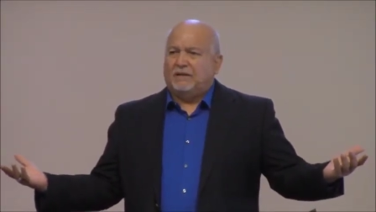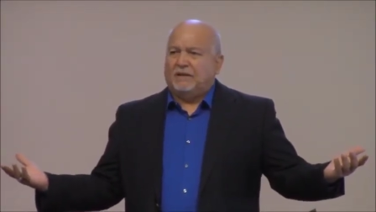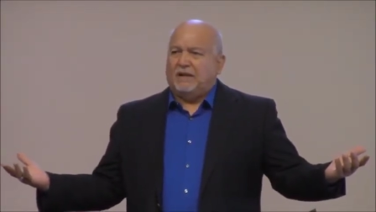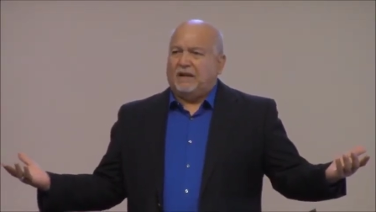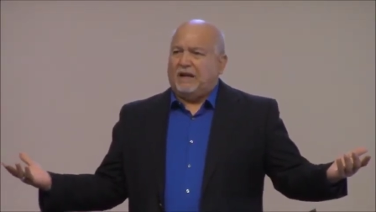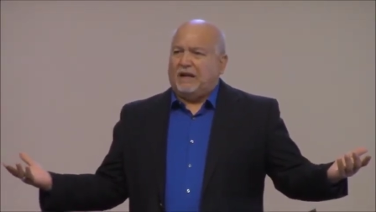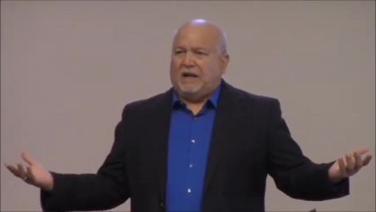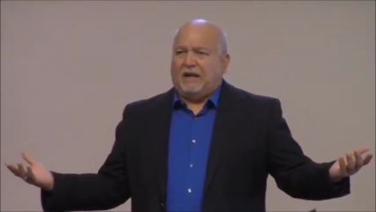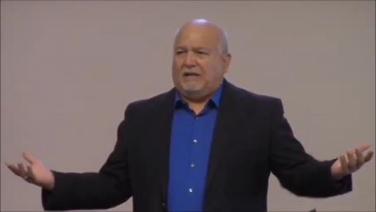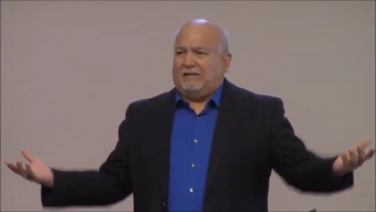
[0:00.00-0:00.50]

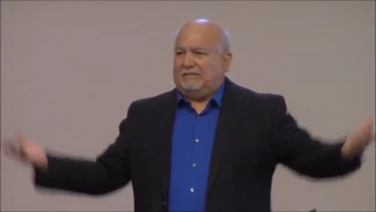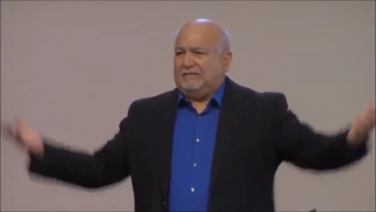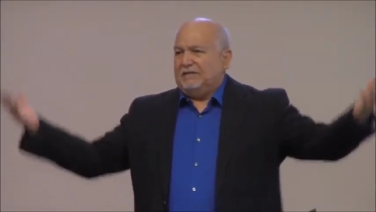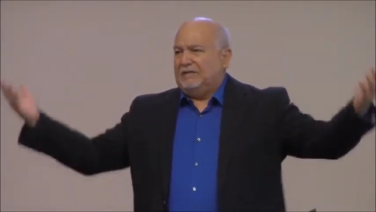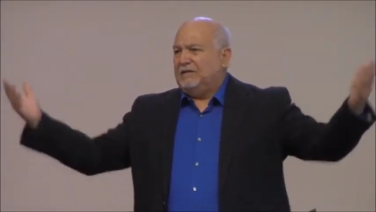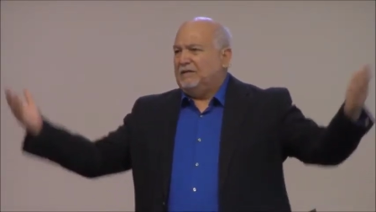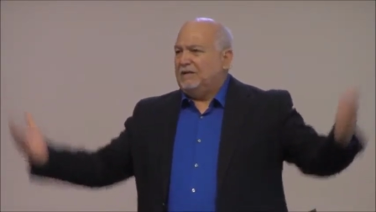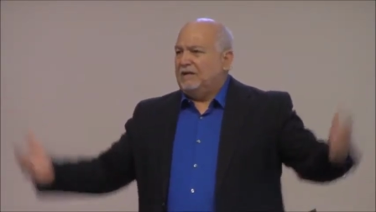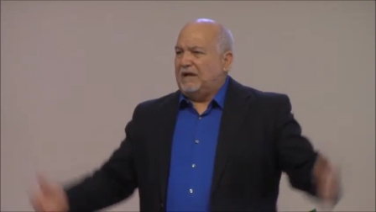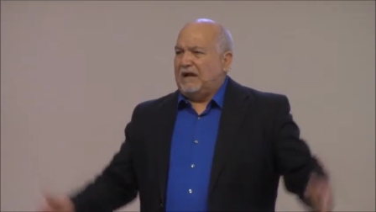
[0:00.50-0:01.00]
I,
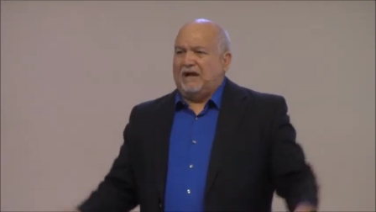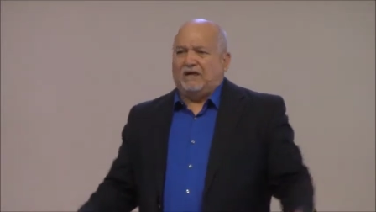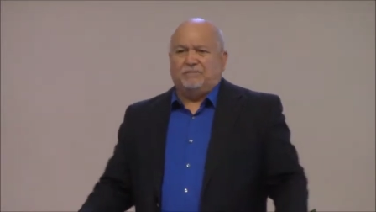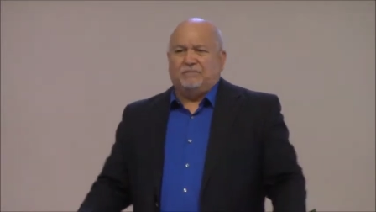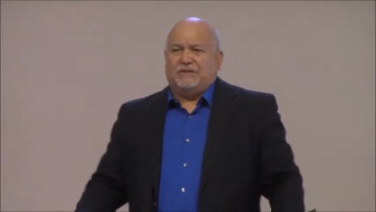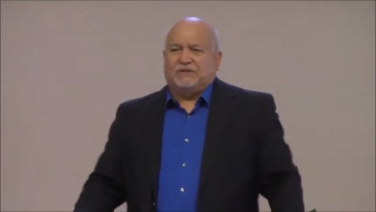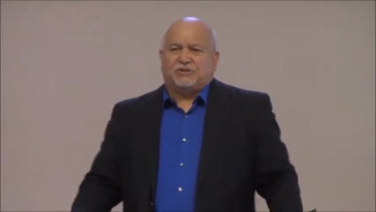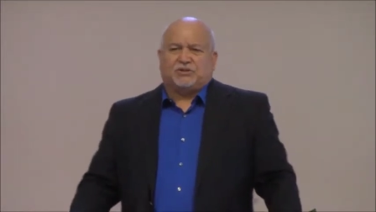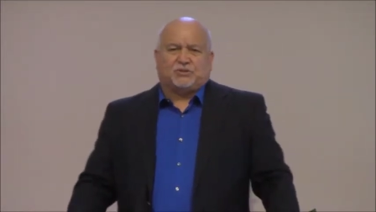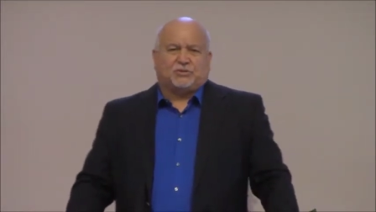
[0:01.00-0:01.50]
I, have
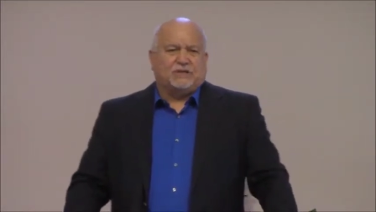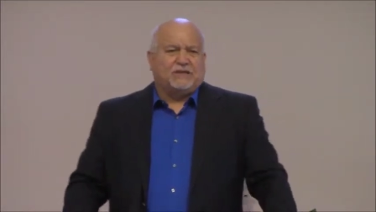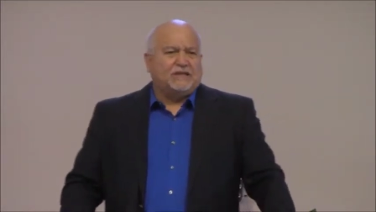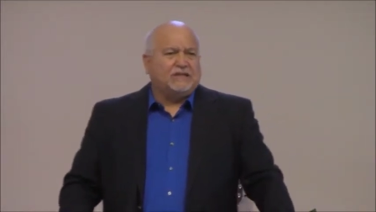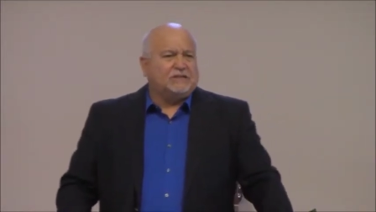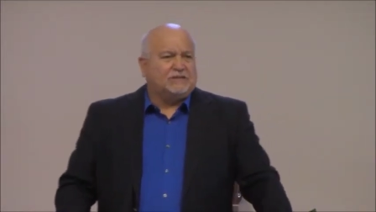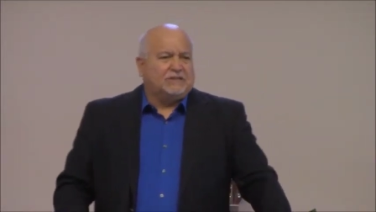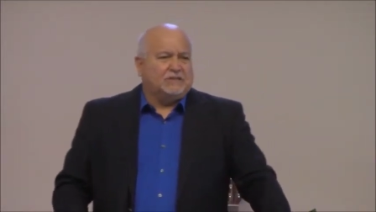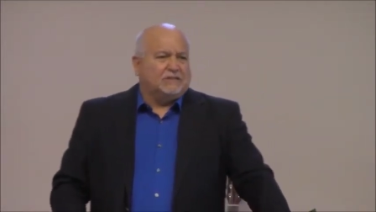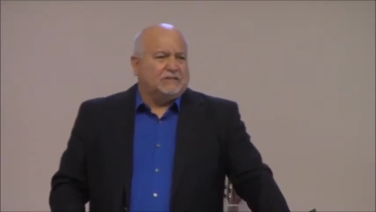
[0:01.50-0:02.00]
been
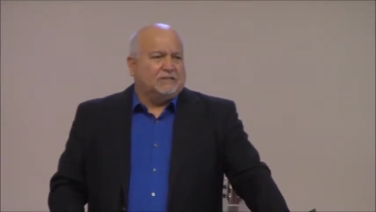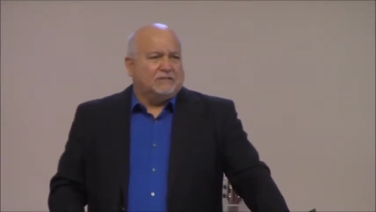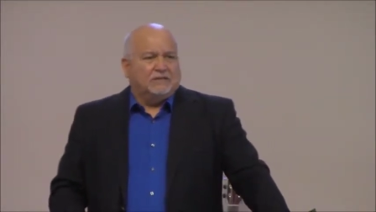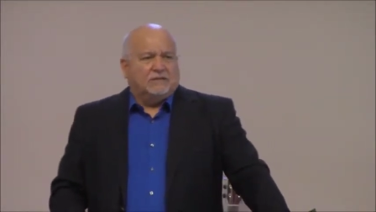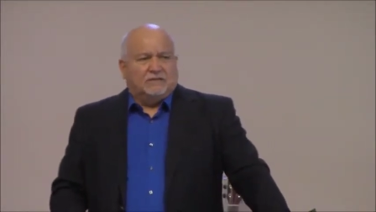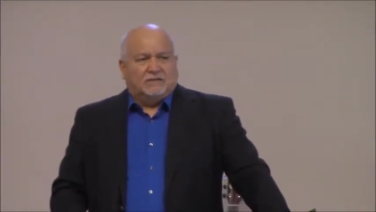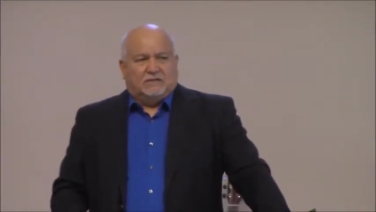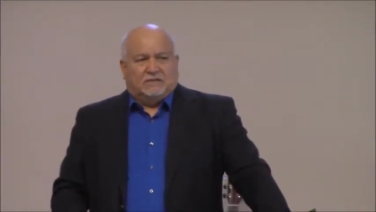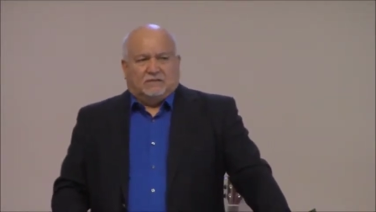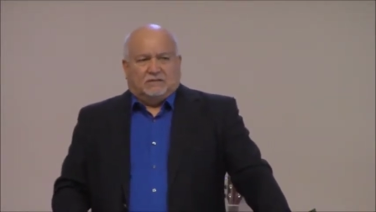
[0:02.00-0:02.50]
treated to,
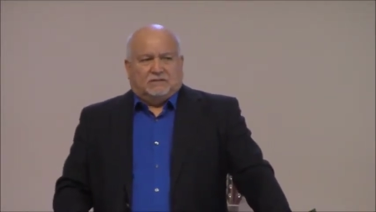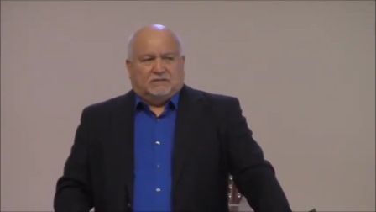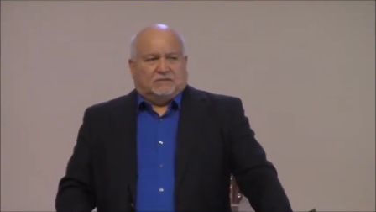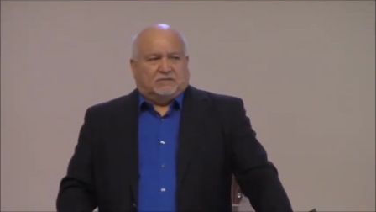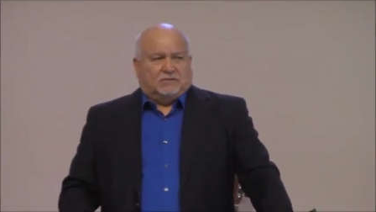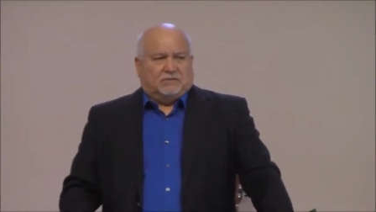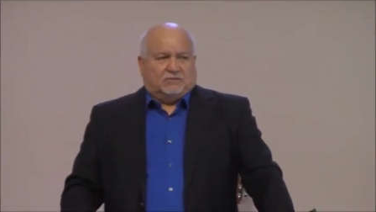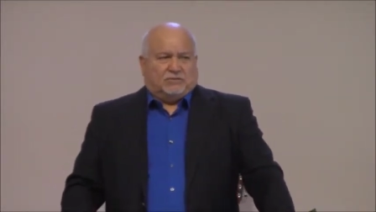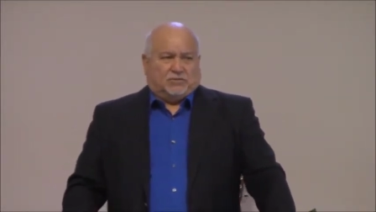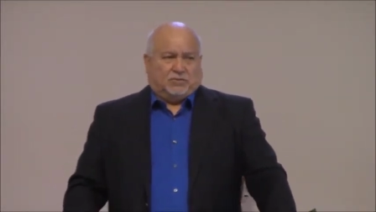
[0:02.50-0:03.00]

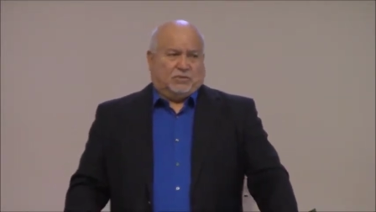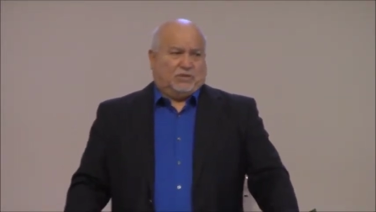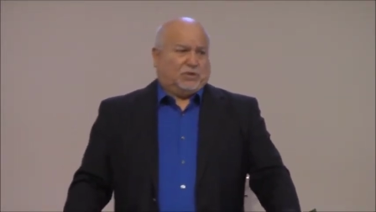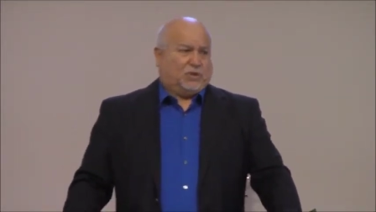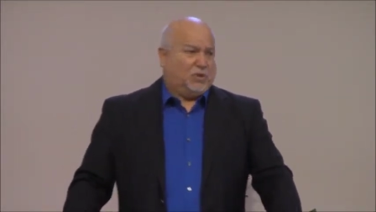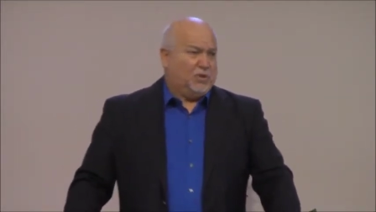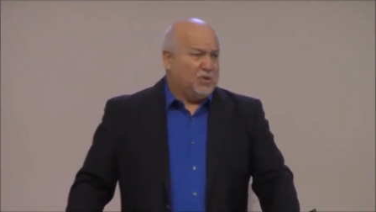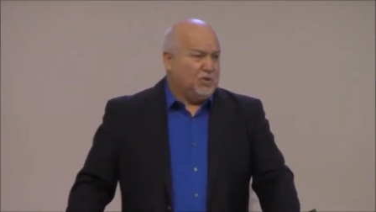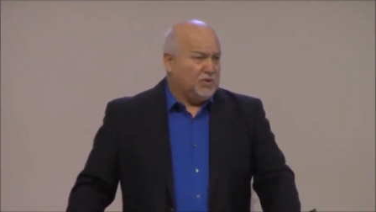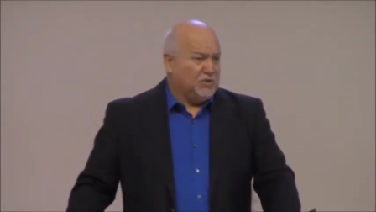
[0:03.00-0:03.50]
to, to a
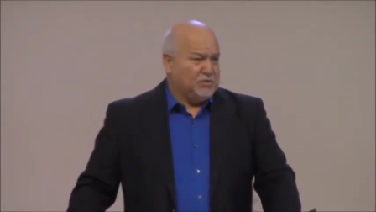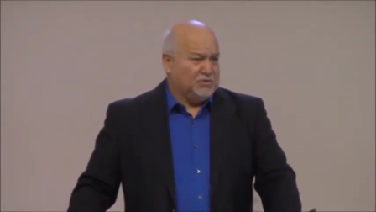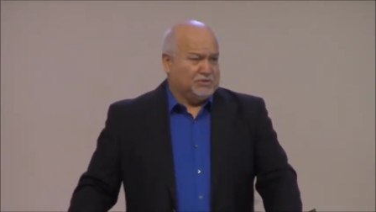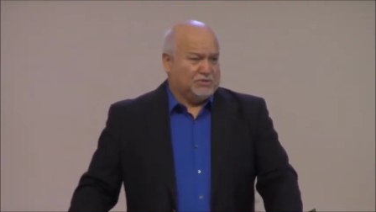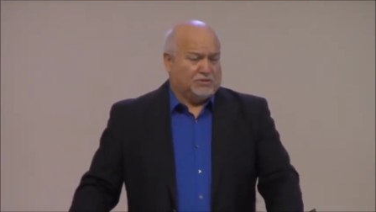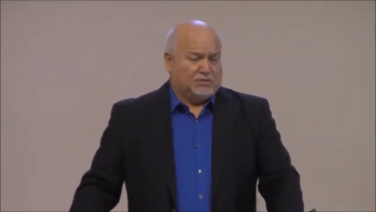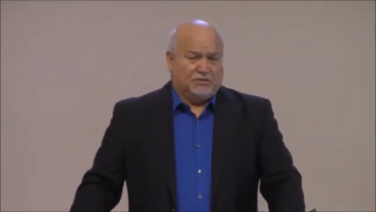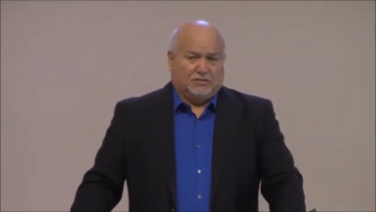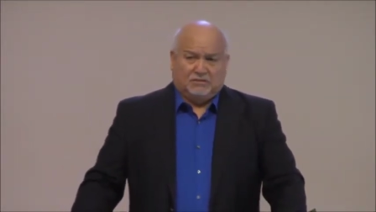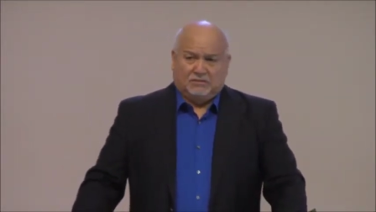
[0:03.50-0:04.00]

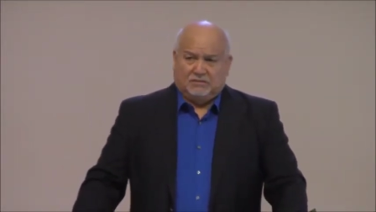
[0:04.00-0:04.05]
cruise,